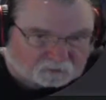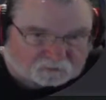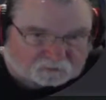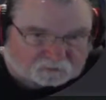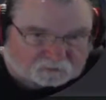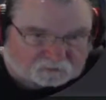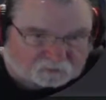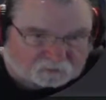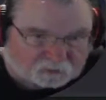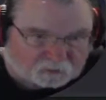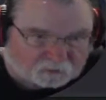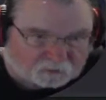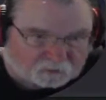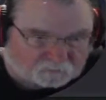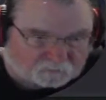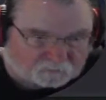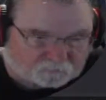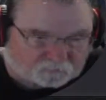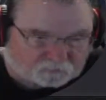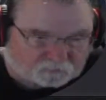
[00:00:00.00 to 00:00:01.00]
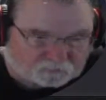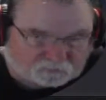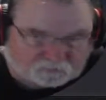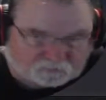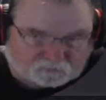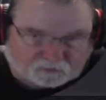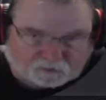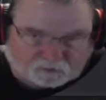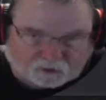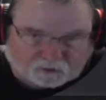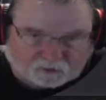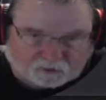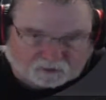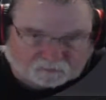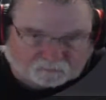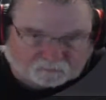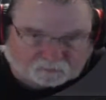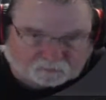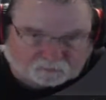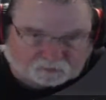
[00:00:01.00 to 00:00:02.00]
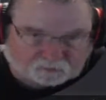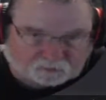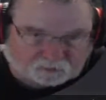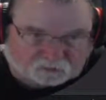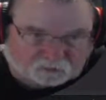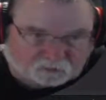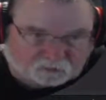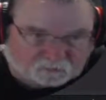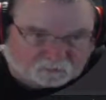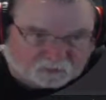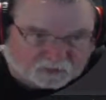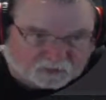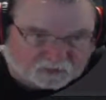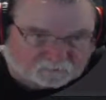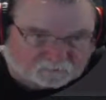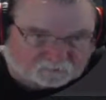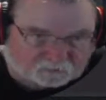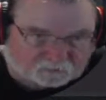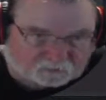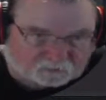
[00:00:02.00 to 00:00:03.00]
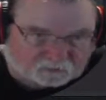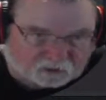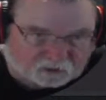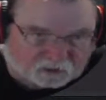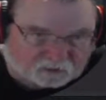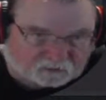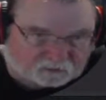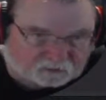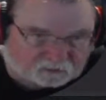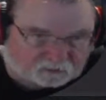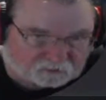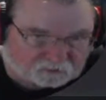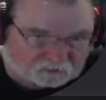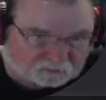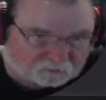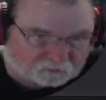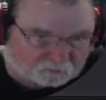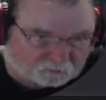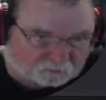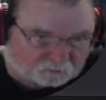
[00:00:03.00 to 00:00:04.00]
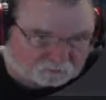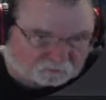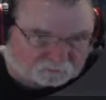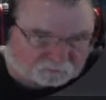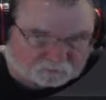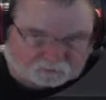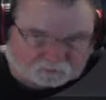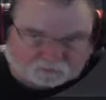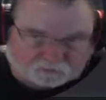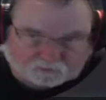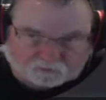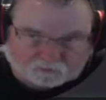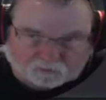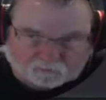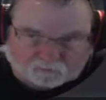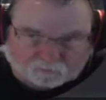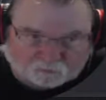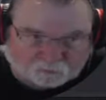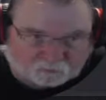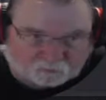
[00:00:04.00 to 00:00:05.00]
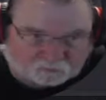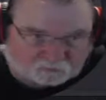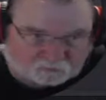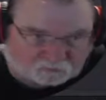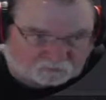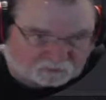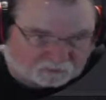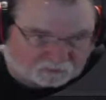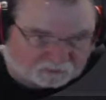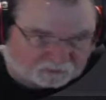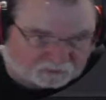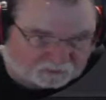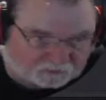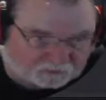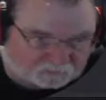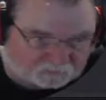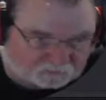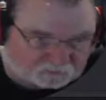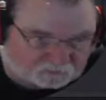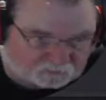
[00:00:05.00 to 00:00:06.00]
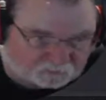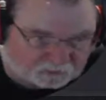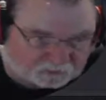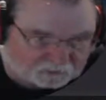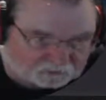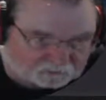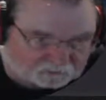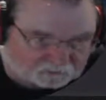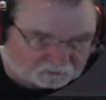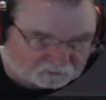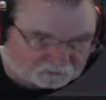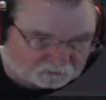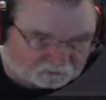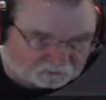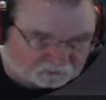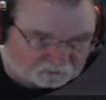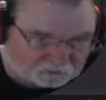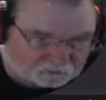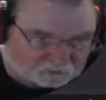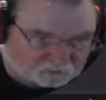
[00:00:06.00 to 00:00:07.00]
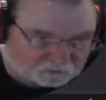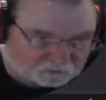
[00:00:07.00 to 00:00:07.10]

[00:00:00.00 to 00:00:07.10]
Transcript: So this one's not applicable to the map yet. It will be at some point in time. That's why it's here.